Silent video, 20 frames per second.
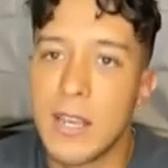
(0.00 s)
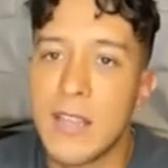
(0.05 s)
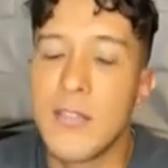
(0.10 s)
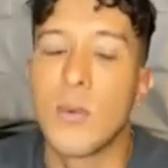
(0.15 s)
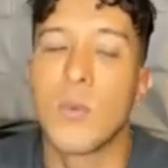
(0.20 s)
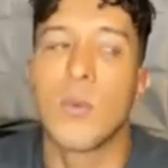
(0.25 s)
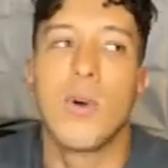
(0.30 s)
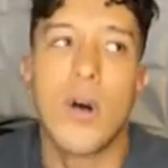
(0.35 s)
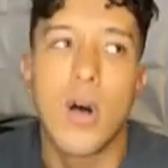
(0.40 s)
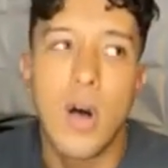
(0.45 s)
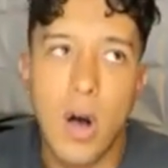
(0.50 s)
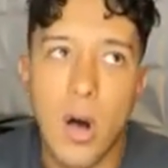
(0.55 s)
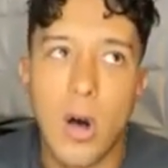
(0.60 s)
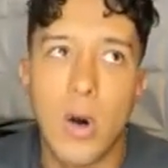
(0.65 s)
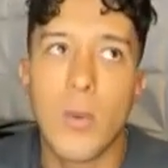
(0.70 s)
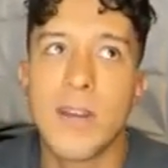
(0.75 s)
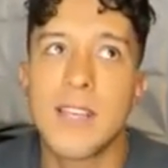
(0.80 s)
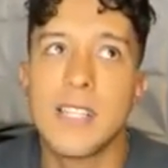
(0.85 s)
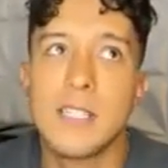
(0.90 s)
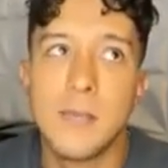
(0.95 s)
and there will
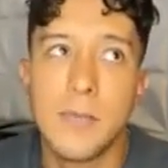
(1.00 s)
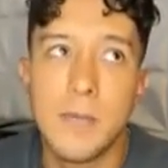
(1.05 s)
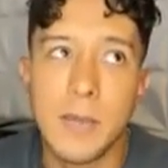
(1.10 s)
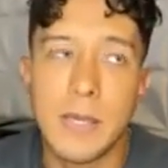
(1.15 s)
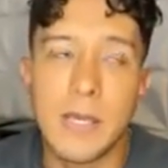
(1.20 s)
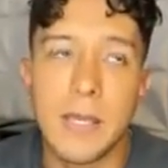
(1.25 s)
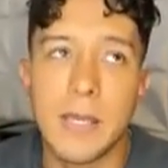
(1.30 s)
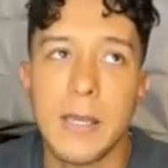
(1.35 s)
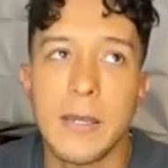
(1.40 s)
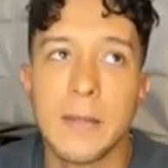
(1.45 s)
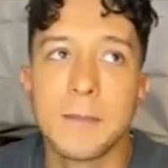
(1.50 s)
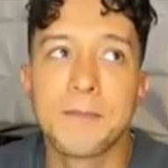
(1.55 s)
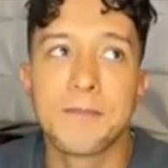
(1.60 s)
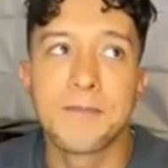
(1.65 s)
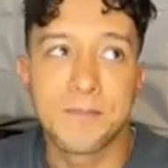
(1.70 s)
always be